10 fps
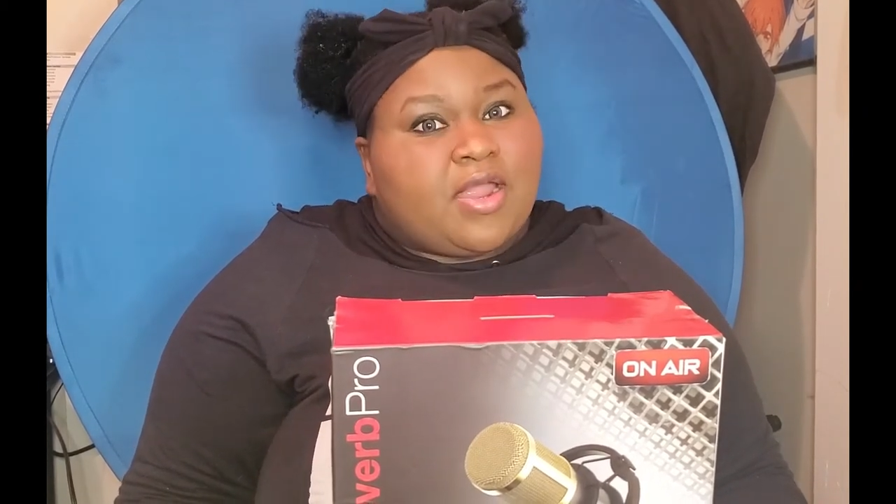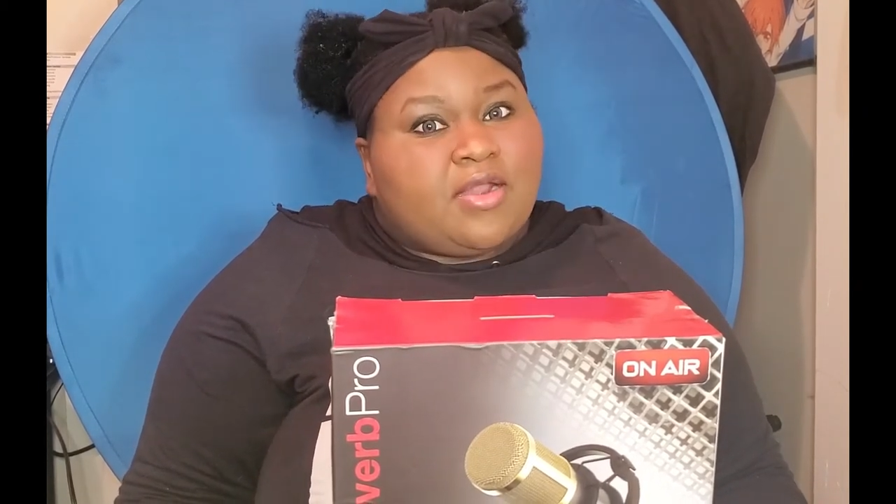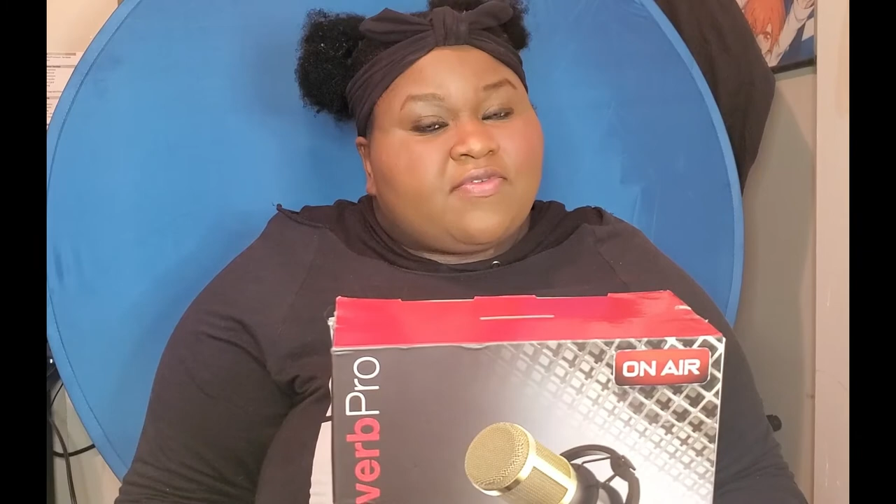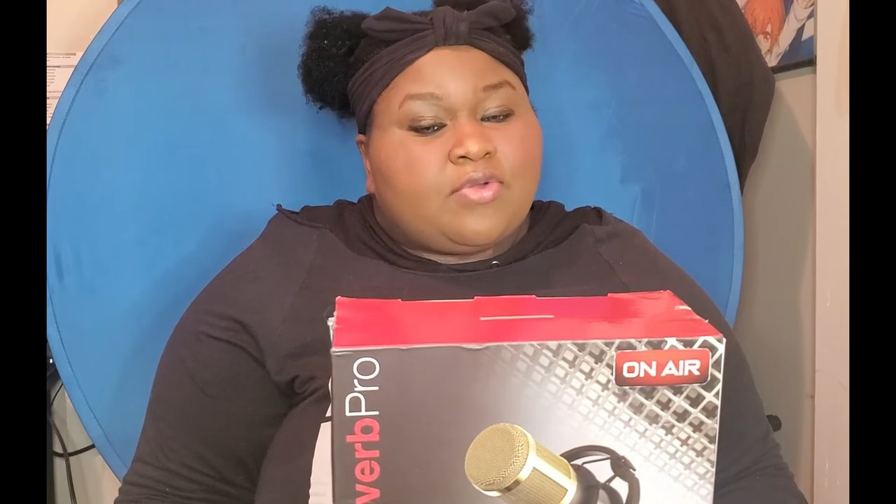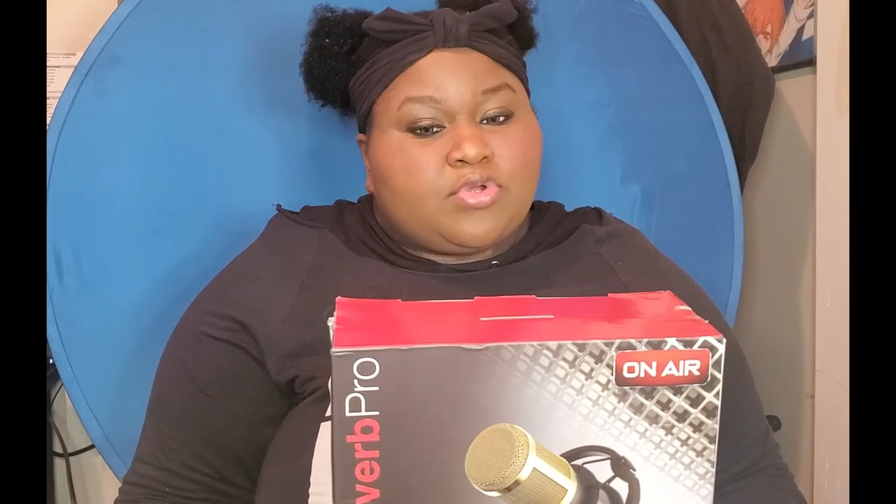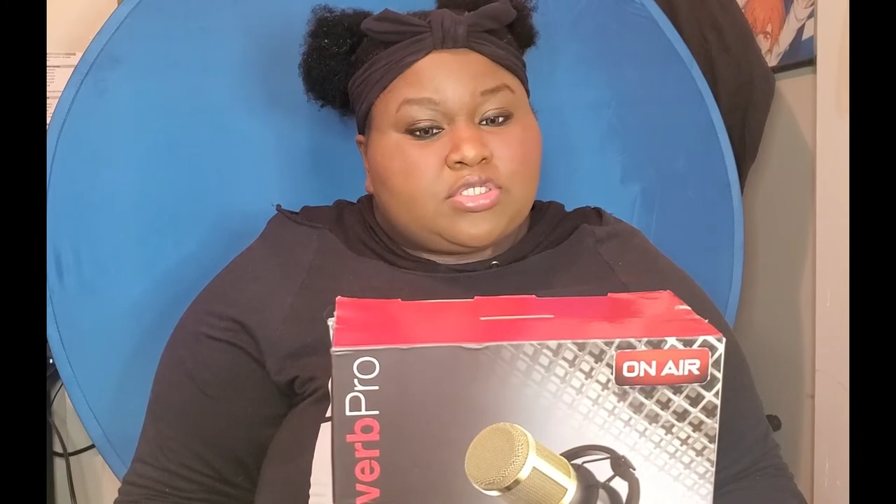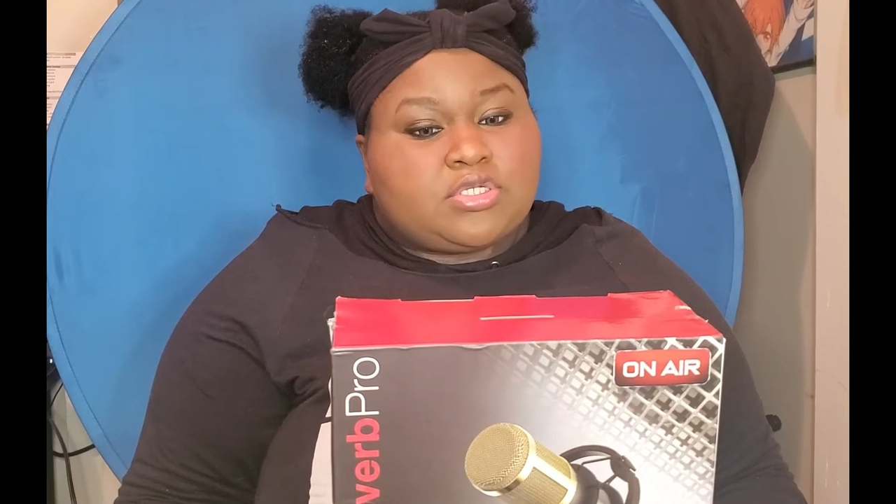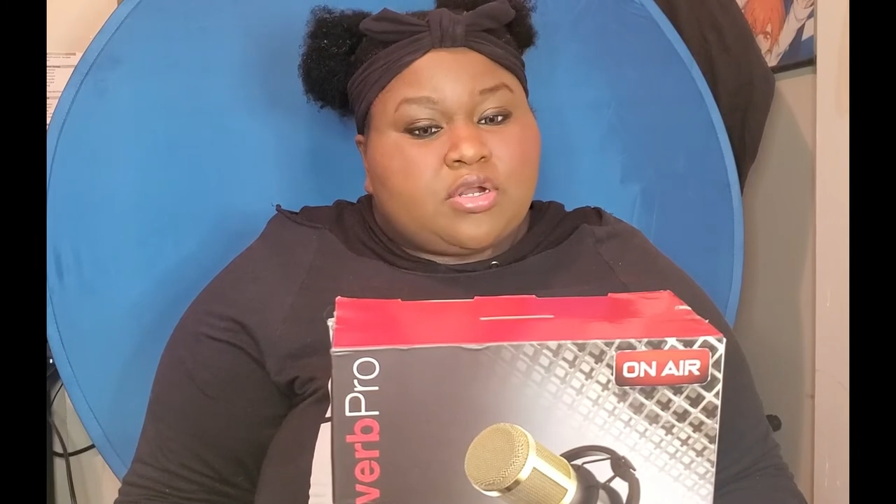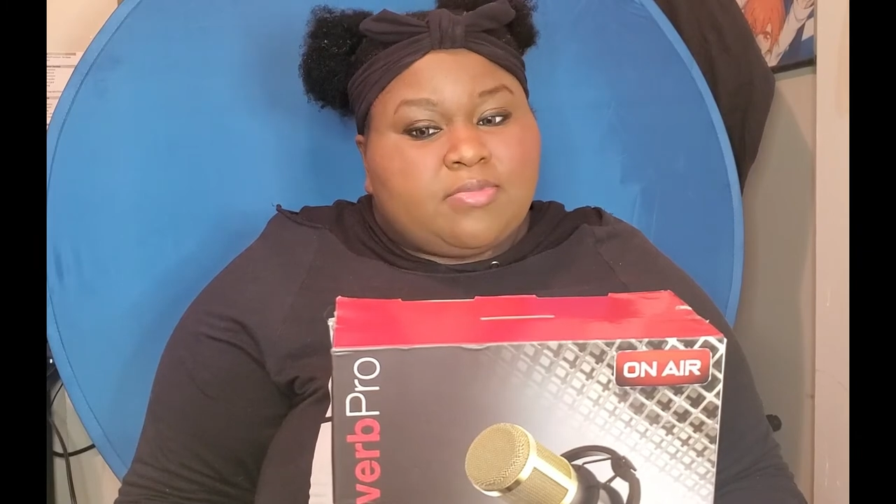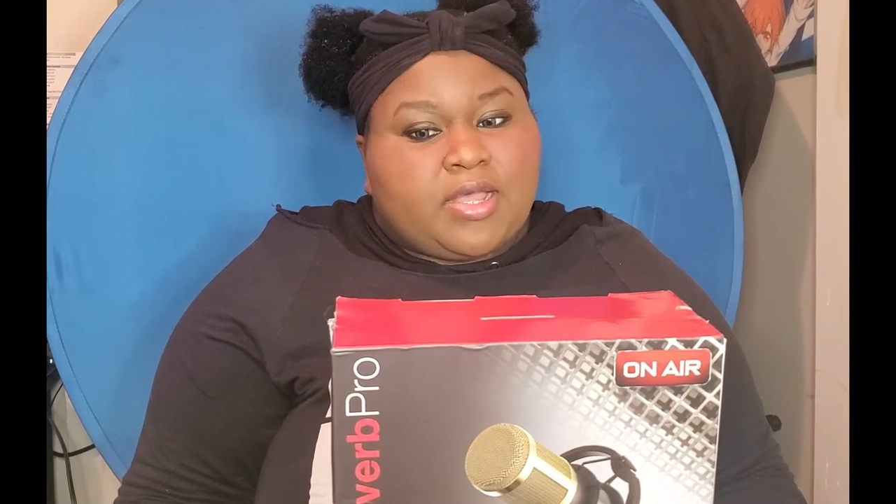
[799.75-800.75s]
out if I want to
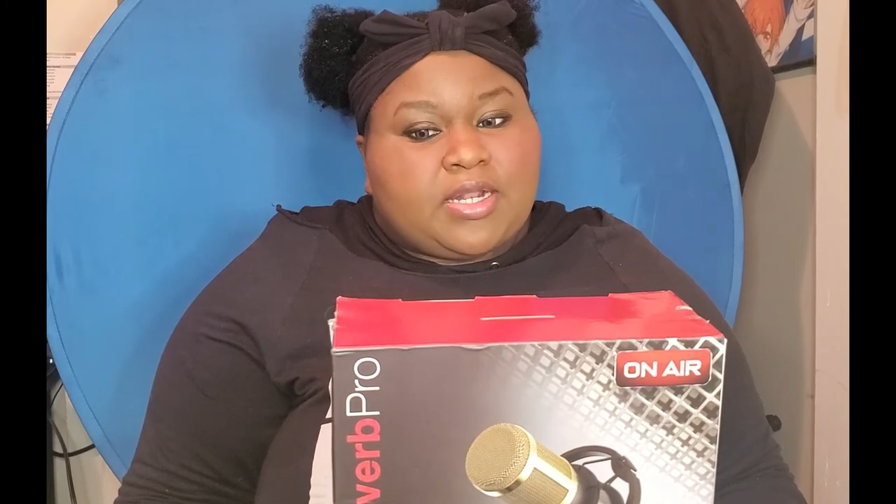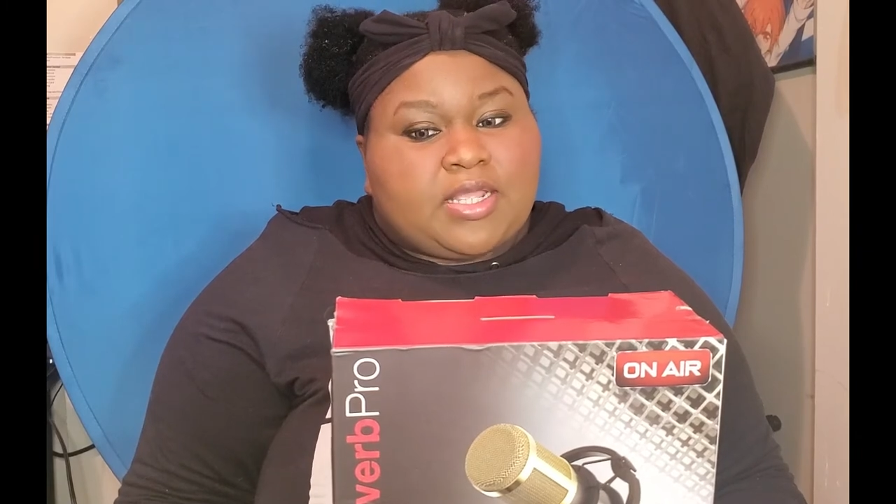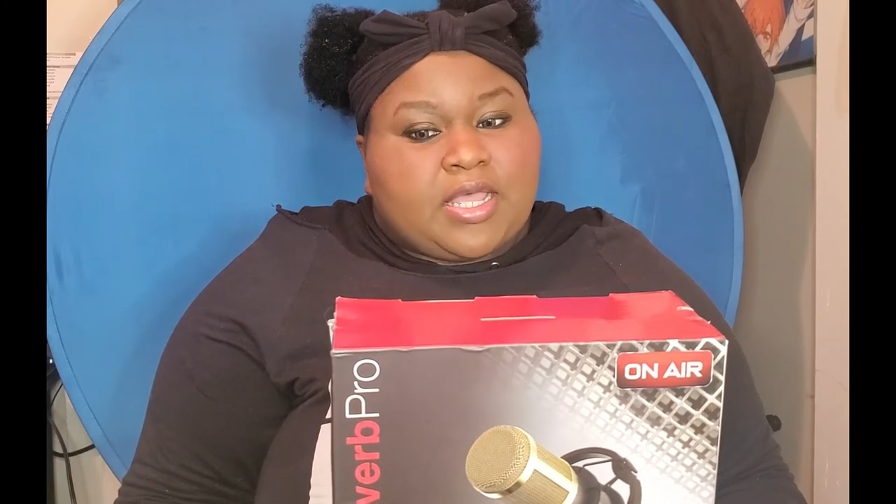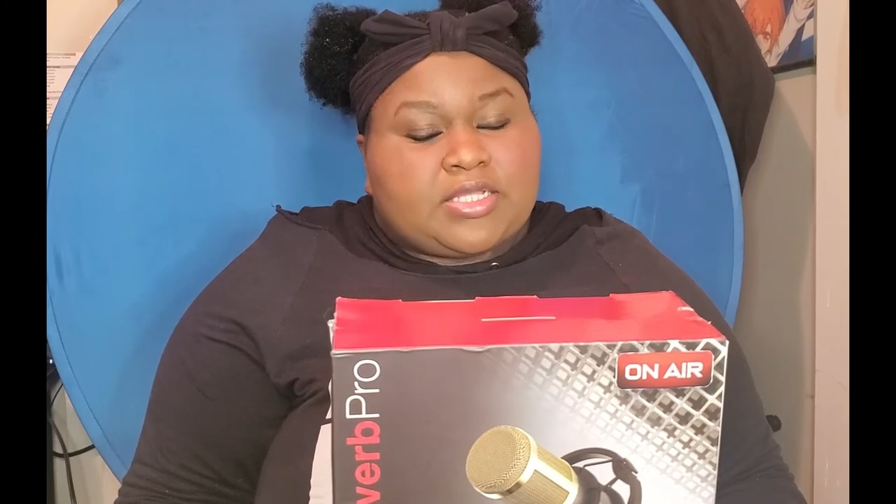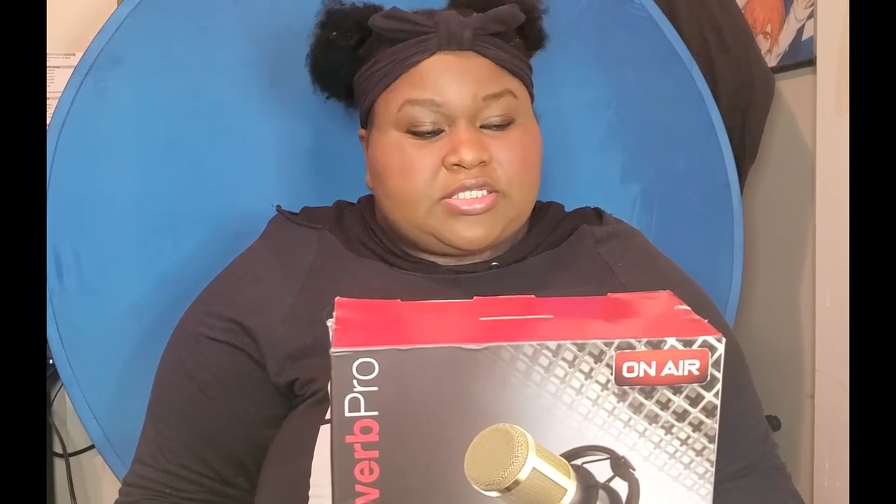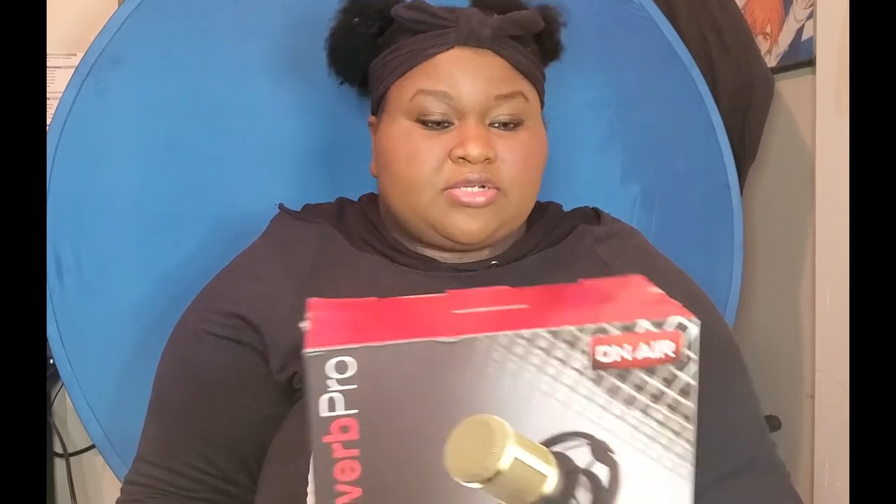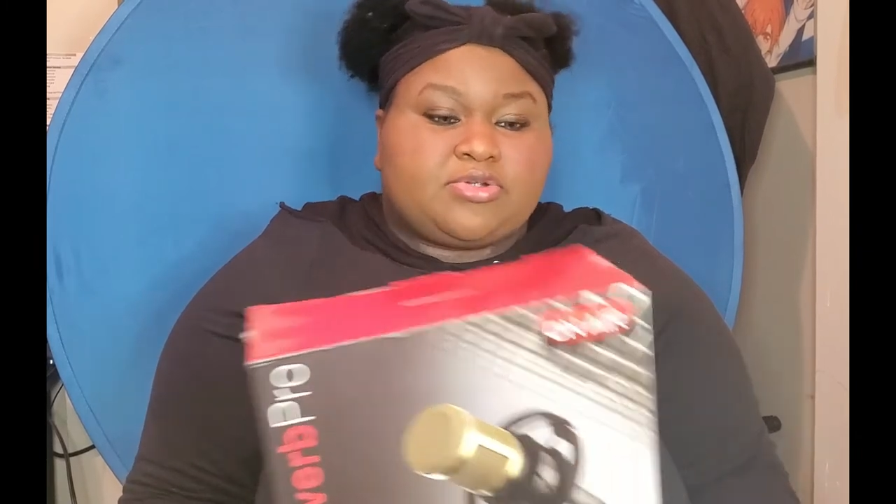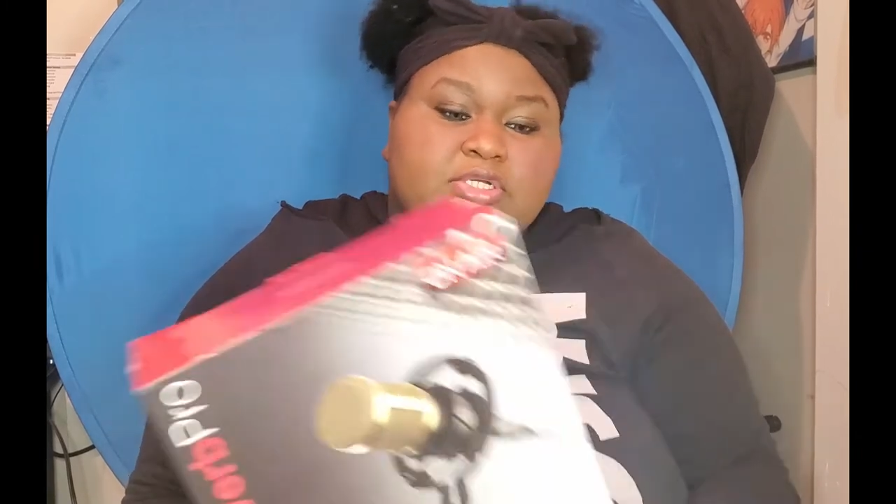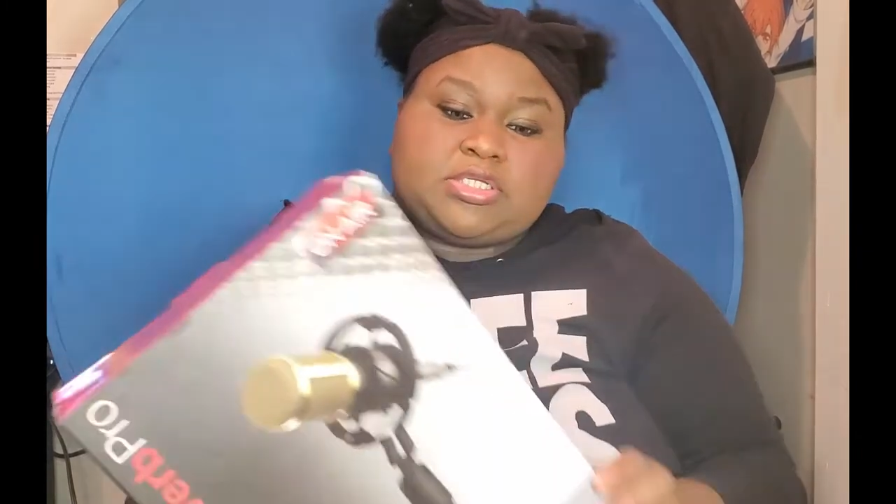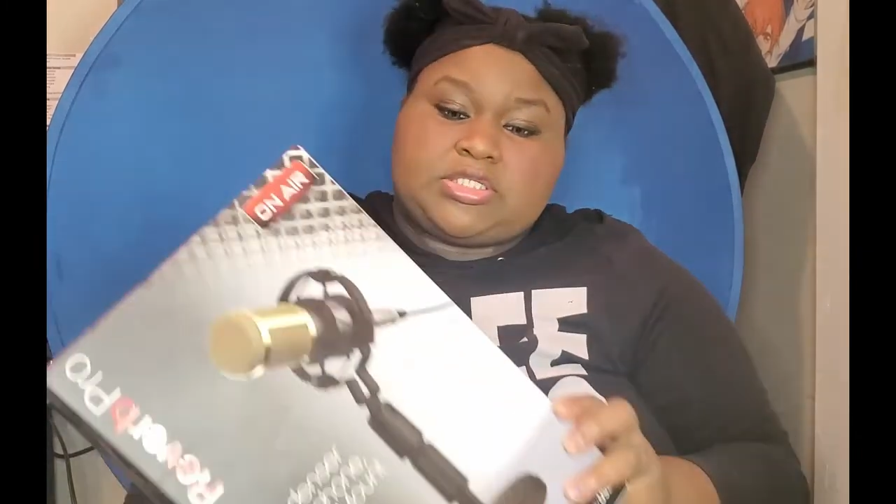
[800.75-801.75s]
start a podcast
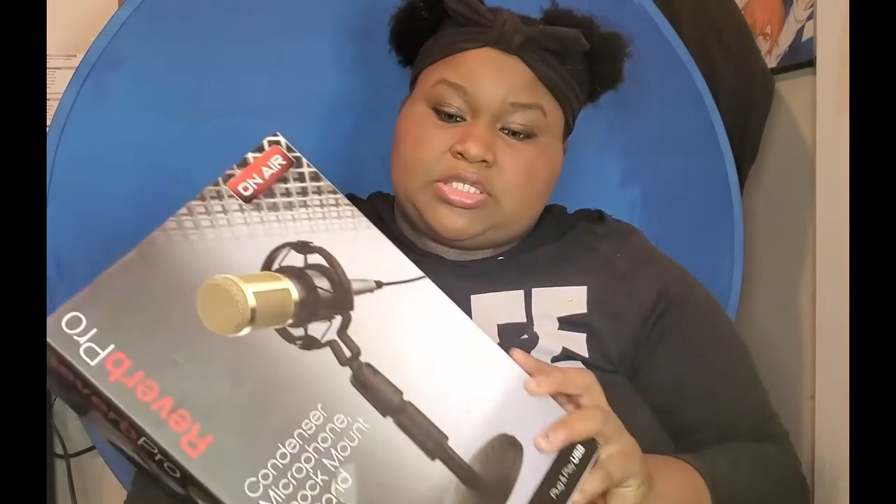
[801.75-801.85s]
series.